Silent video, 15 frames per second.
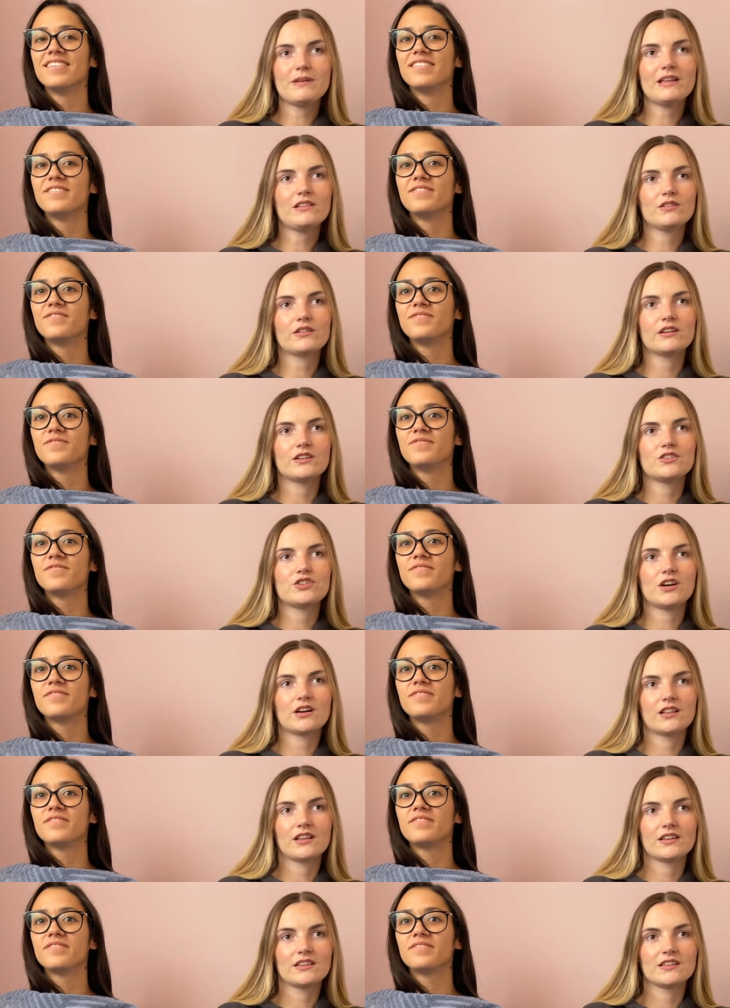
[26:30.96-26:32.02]
Speaker 1: bad looking at
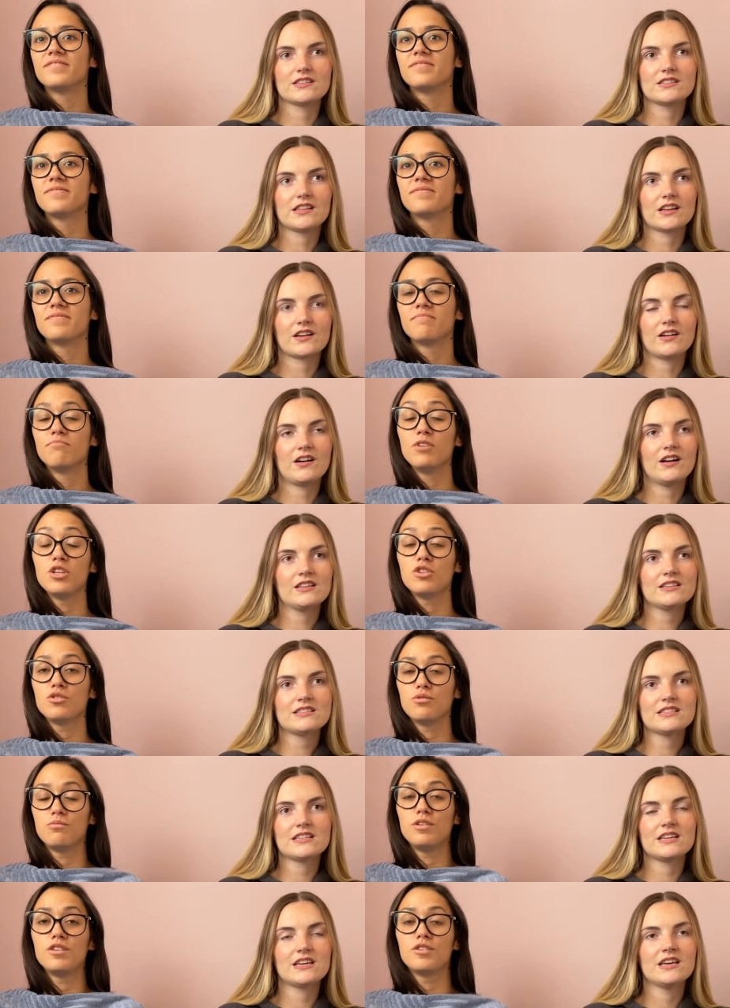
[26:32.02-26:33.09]
Chuck like this. Like
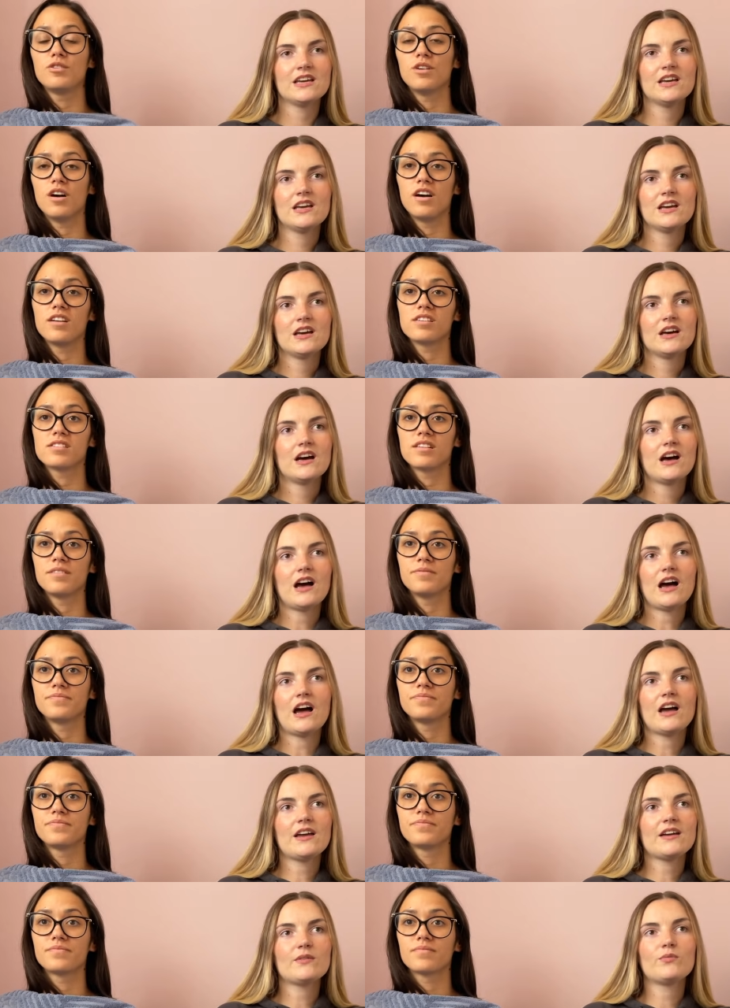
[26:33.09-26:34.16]
honestly, me too. Me too. Honestly,
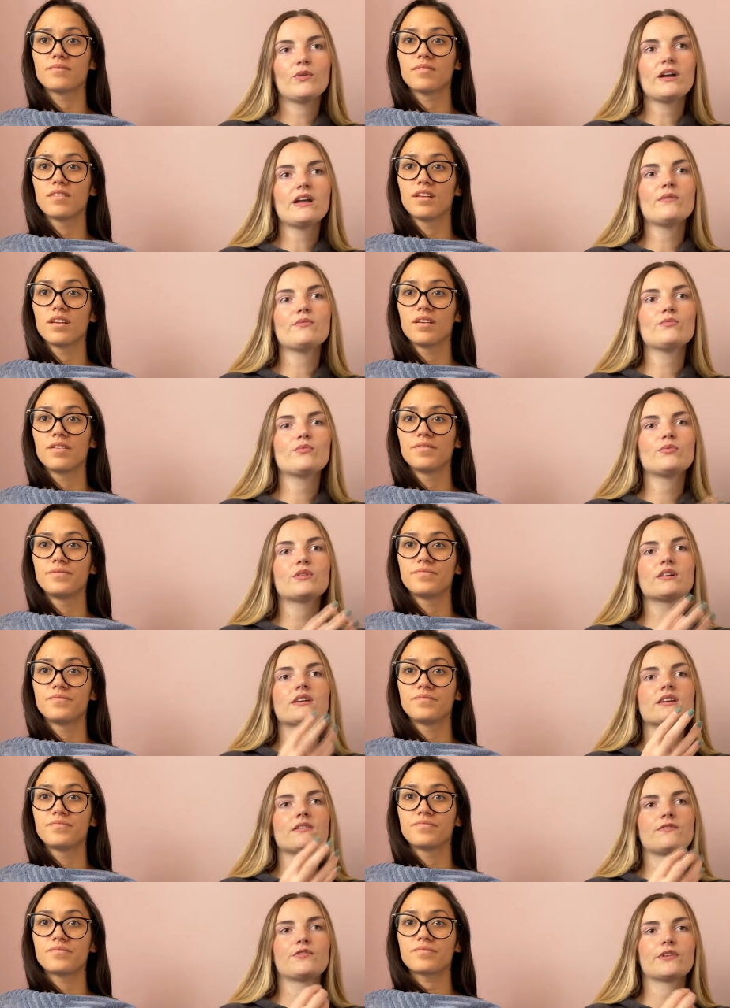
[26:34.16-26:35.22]
I what I
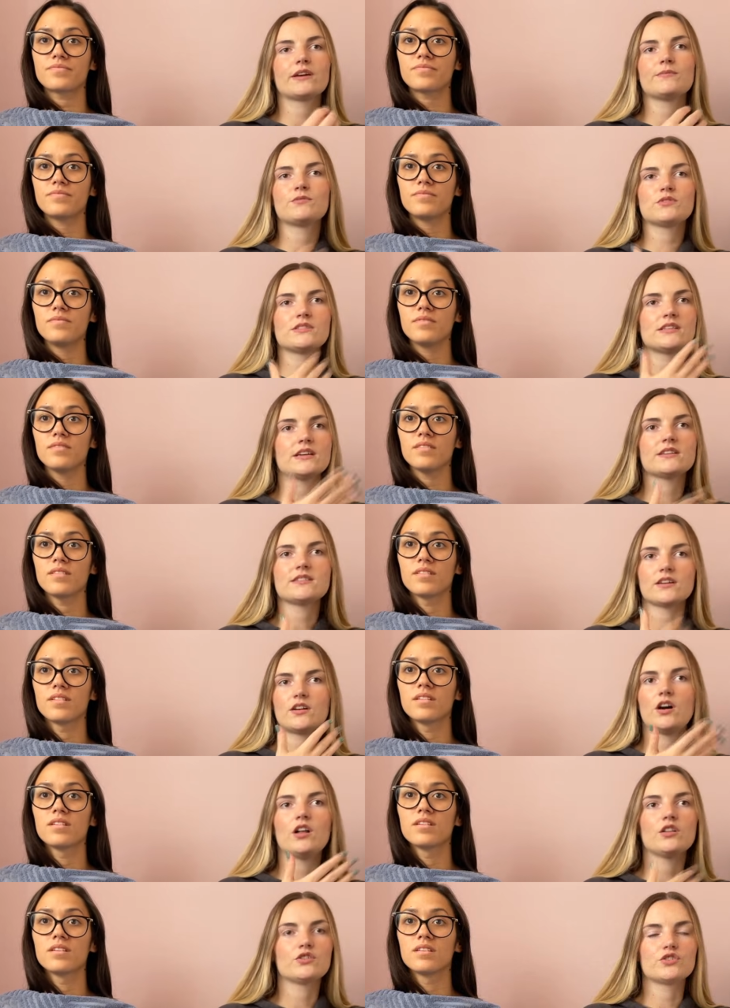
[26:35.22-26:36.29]
wouldn't give for him to see a
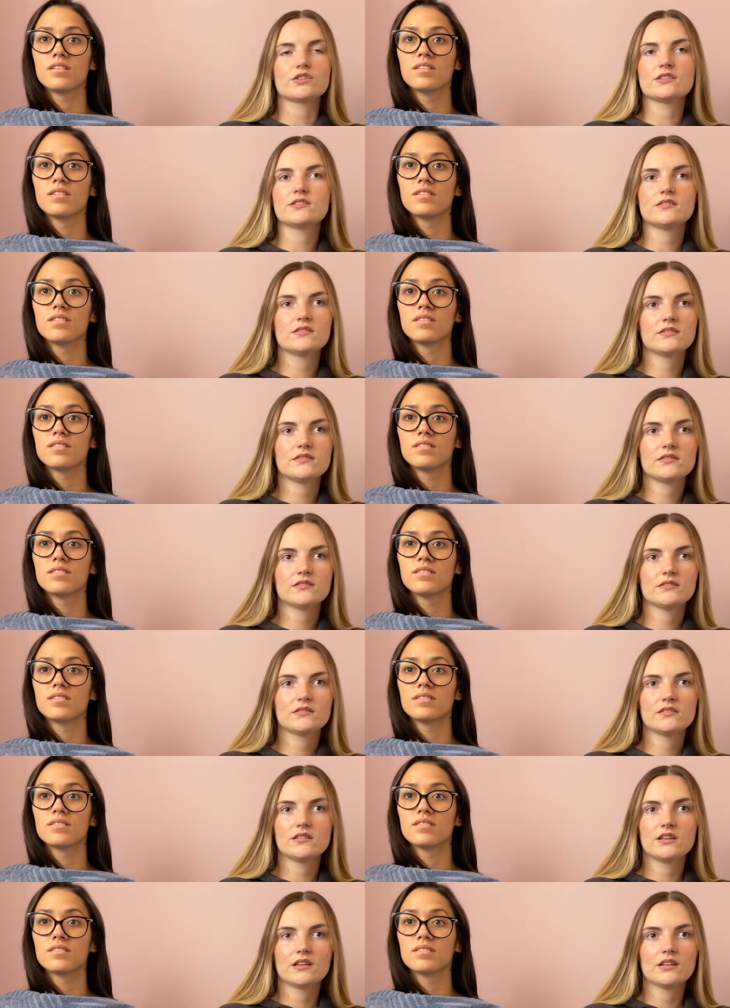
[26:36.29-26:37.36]
psychologist,
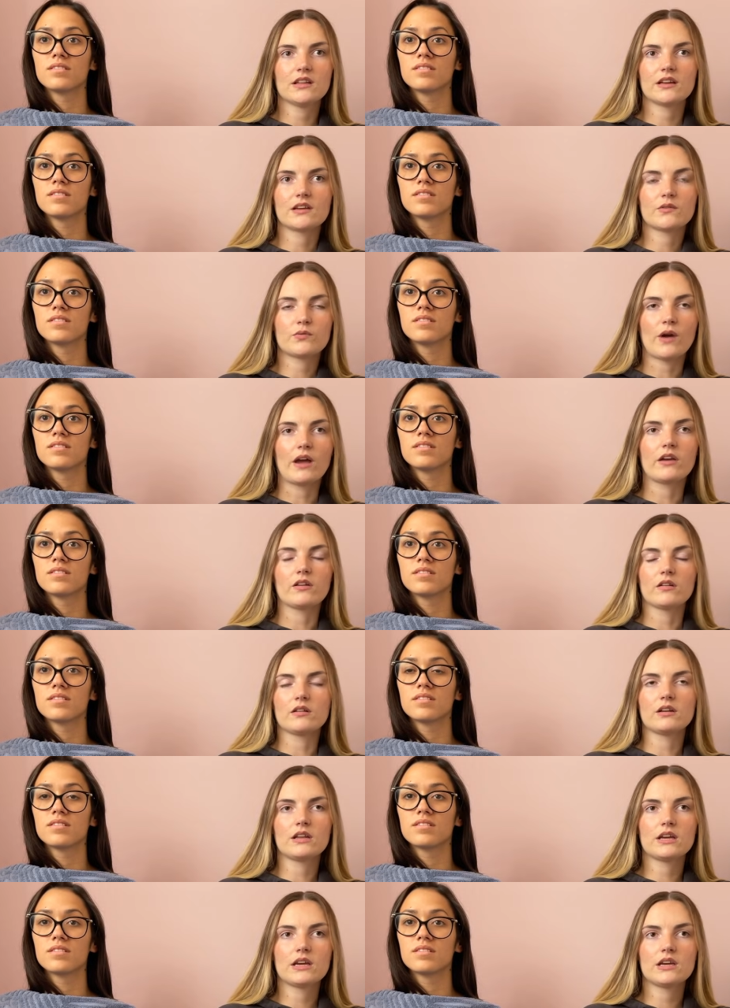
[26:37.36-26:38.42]
like
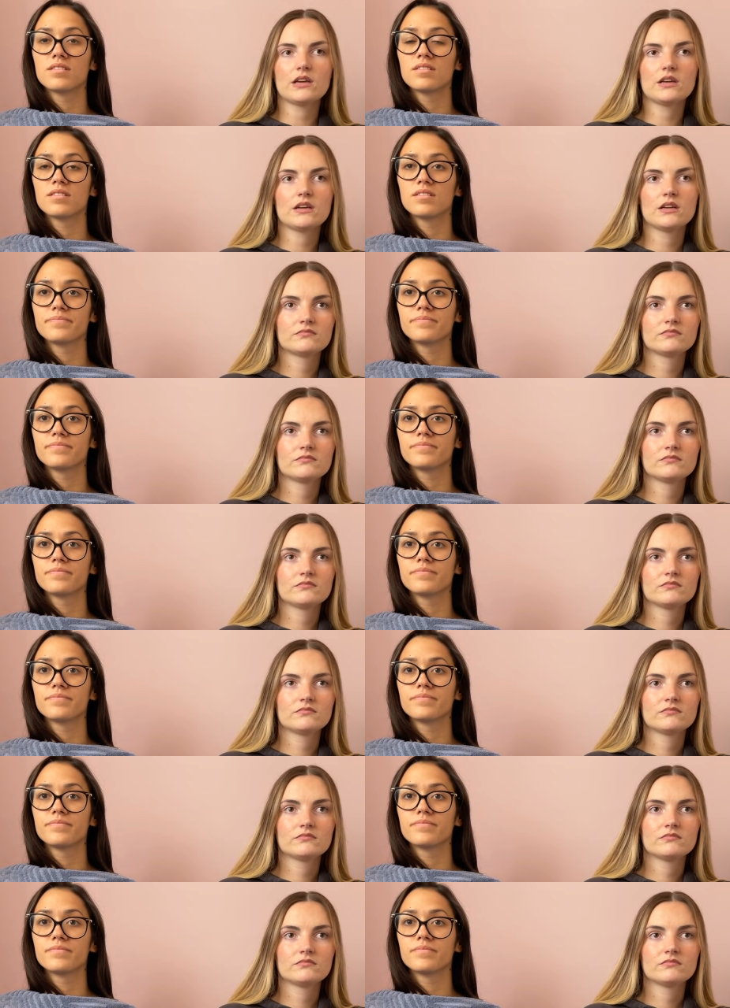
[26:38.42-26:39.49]
regularly.
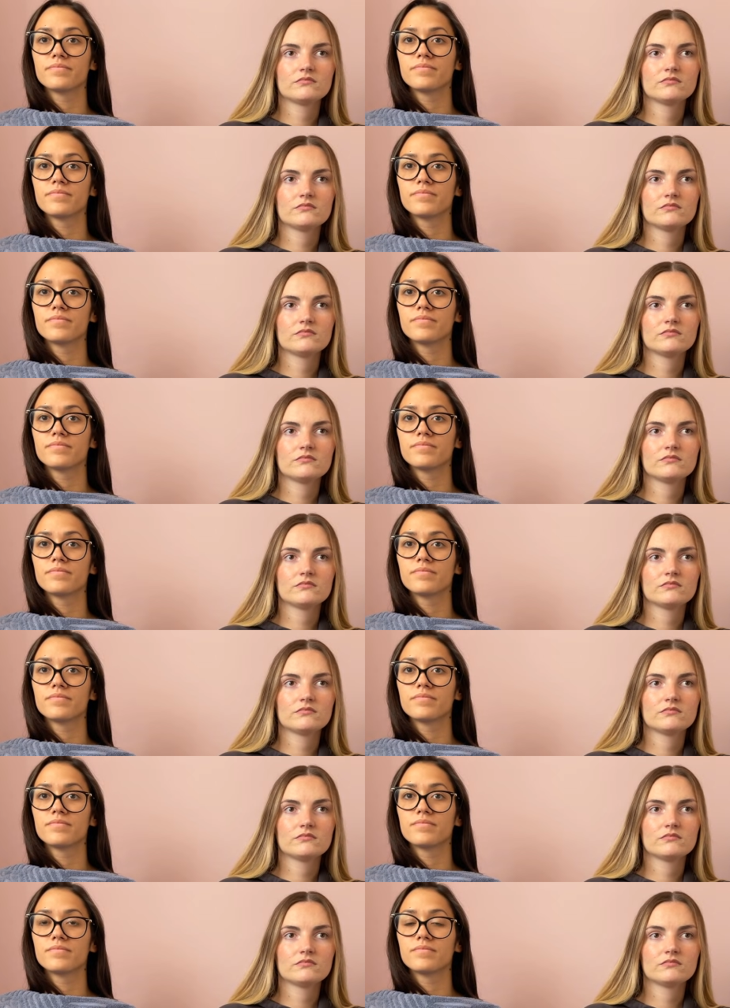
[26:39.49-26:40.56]
He
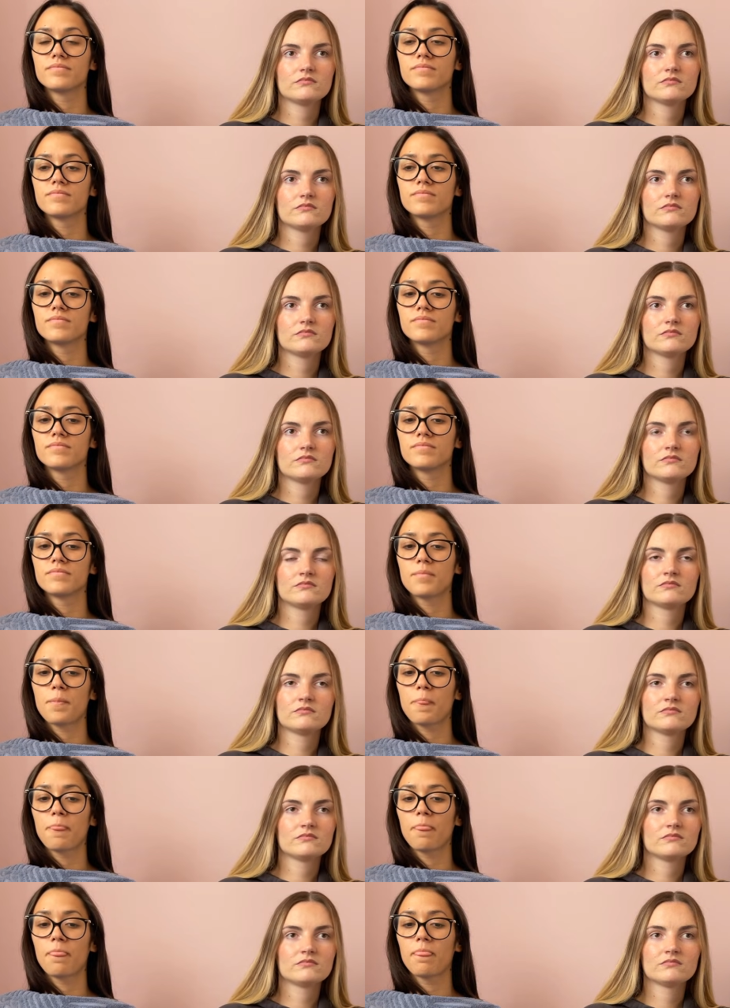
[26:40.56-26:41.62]
emerges.
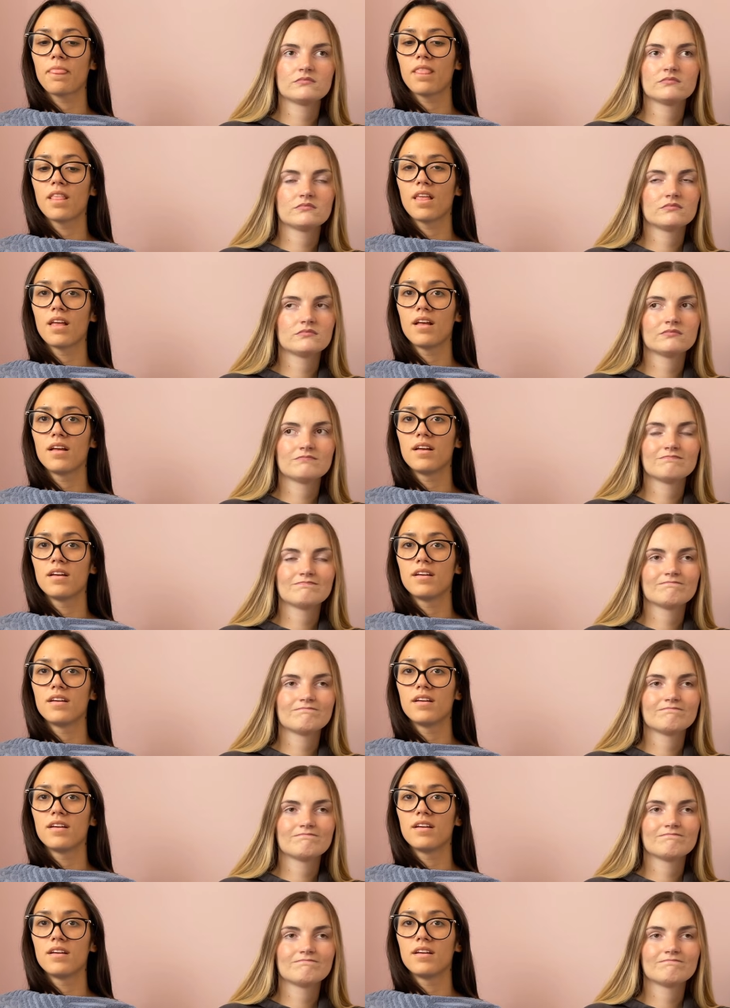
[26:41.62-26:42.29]
Good afternoon,